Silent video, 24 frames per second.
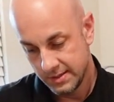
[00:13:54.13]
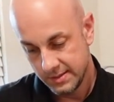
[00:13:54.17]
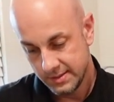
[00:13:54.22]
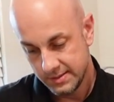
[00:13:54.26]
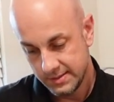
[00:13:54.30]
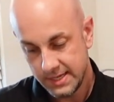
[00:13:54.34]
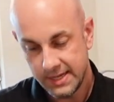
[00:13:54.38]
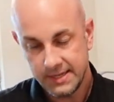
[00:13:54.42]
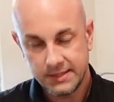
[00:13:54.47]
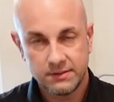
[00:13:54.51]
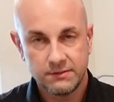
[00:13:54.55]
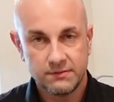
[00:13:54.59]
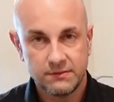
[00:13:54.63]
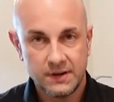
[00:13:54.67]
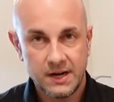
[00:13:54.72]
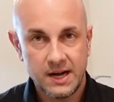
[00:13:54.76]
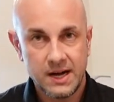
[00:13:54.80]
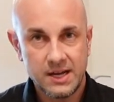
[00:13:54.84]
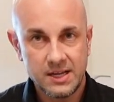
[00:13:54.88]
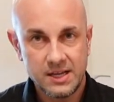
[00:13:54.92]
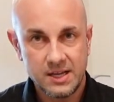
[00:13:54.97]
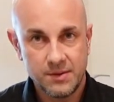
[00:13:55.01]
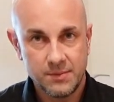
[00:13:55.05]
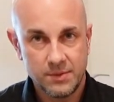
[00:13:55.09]
take the
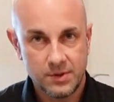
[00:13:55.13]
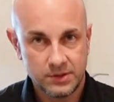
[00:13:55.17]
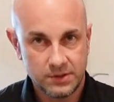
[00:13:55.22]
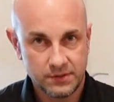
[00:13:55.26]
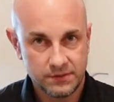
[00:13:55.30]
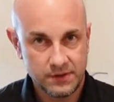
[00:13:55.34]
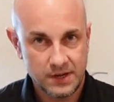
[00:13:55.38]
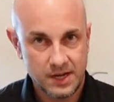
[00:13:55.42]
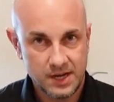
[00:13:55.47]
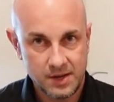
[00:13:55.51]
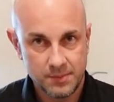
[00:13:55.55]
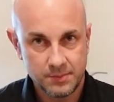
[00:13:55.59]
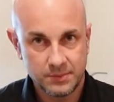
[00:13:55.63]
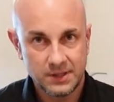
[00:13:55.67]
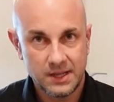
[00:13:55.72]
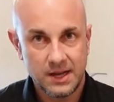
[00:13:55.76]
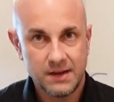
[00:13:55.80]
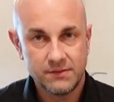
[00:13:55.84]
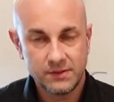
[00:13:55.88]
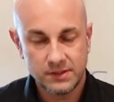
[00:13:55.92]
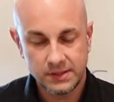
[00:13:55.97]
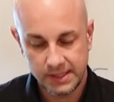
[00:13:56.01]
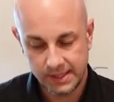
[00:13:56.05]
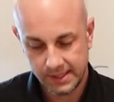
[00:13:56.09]
volume on the volume
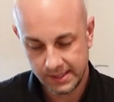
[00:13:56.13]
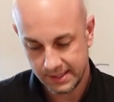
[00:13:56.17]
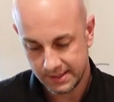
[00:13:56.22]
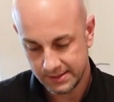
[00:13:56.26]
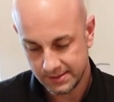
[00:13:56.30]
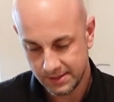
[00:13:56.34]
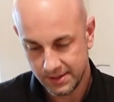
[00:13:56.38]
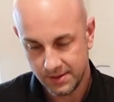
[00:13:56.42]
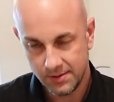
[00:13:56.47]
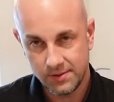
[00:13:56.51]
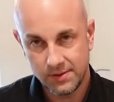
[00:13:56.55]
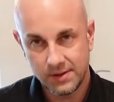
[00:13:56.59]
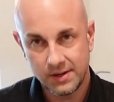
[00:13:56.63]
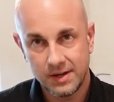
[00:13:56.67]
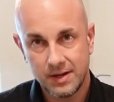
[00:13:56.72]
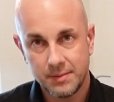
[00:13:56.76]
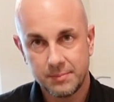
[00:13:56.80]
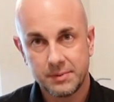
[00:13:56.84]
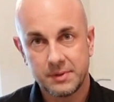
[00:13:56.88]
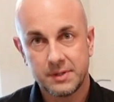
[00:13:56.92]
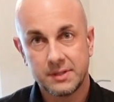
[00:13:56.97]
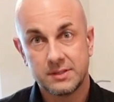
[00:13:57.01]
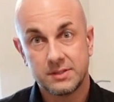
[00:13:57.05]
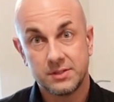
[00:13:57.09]
leveling and turn it
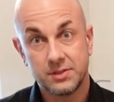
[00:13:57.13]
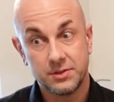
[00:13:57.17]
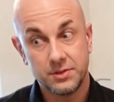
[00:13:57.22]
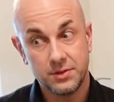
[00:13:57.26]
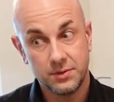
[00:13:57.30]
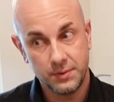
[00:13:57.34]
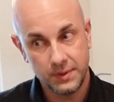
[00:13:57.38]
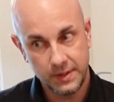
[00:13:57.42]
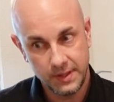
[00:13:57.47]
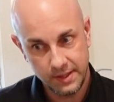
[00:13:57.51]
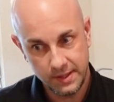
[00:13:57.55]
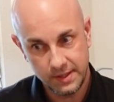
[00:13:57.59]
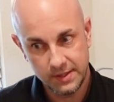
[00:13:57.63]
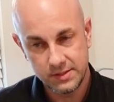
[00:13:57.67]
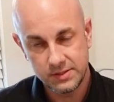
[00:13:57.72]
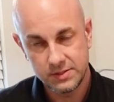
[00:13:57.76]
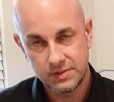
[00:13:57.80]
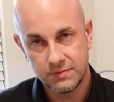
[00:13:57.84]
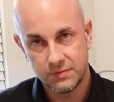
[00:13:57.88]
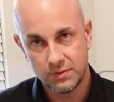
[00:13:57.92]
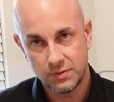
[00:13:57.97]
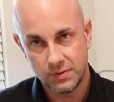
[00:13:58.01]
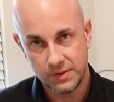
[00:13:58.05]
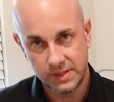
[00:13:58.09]
up until you hear
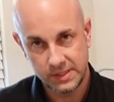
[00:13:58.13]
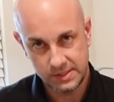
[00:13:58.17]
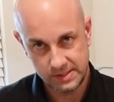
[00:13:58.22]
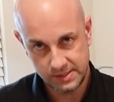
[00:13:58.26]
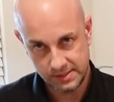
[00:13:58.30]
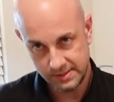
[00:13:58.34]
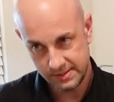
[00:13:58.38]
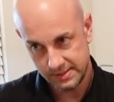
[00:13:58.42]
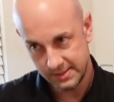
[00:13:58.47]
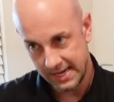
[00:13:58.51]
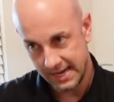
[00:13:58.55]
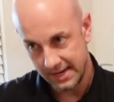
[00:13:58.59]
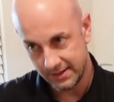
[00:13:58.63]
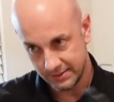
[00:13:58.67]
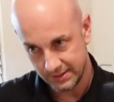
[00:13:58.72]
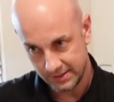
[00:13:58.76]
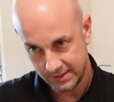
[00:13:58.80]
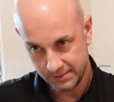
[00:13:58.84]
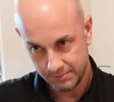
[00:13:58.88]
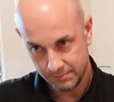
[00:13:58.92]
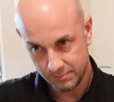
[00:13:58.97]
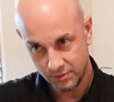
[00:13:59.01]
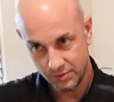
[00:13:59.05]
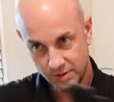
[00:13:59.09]
his voice
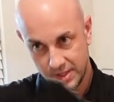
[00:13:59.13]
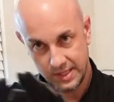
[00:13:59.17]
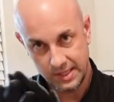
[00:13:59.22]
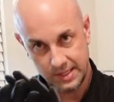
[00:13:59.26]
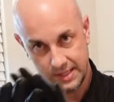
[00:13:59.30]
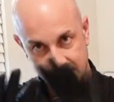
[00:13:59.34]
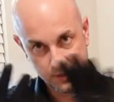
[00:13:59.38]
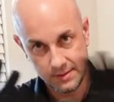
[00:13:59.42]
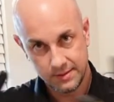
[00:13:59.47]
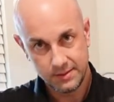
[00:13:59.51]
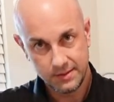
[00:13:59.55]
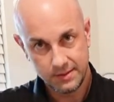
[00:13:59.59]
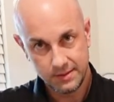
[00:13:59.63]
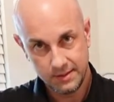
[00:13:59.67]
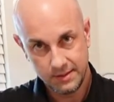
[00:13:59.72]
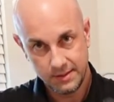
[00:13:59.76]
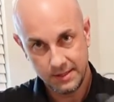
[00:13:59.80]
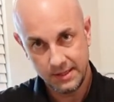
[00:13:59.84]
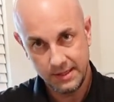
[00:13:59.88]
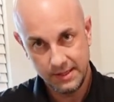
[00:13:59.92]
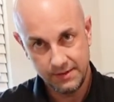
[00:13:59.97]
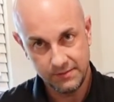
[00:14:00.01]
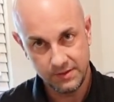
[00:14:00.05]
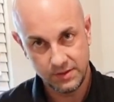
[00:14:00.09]
sounding pretty
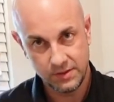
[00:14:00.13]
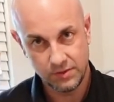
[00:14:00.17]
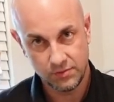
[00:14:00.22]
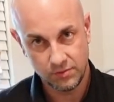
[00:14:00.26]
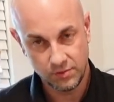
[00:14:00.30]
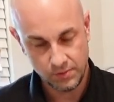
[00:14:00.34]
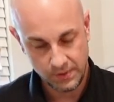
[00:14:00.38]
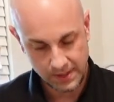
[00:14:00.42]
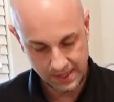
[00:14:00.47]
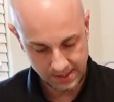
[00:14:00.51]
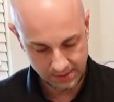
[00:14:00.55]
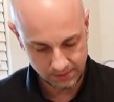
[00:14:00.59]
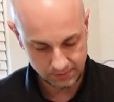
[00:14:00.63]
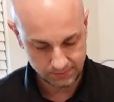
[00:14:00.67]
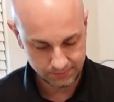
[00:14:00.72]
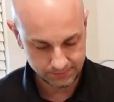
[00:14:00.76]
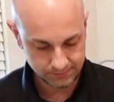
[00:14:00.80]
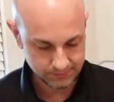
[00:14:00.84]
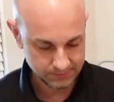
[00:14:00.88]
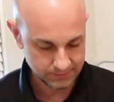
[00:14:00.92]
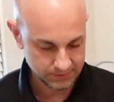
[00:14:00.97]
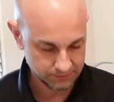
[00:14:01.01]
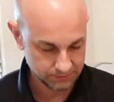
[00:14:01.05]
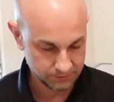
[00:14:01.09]
even
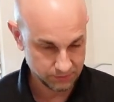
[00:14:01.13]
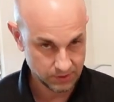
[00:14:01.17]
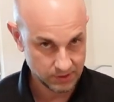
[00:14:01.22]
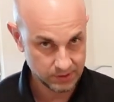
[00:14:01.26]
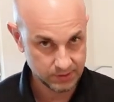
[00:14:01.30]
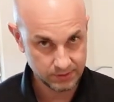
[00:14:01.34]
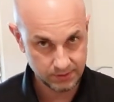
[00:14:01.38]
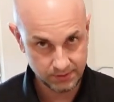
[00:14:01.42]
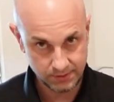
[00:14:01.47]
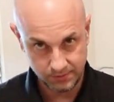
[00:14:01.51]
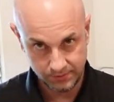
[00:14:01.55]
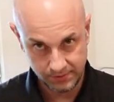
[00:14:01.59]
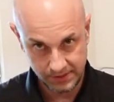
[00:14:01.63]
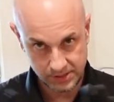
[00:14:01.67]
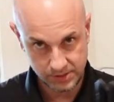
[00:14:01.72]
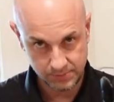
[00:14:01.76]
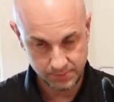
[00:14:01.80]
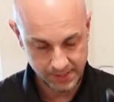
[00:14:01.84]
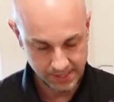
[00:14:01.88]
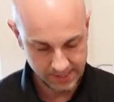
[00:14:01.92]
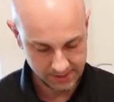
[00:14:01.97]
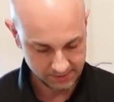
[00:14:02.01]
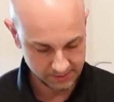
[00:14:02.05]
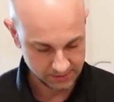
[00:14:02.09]
throughout the front three
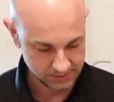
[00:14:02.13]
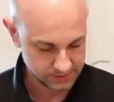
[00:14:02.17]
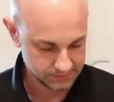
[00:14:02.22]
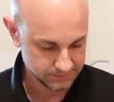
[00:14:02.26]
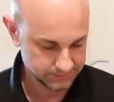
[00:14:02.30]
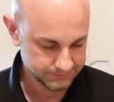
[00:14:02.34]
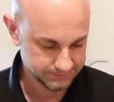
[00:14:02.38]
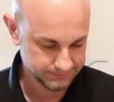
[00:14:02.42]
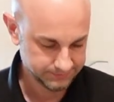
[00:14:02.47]
speakers.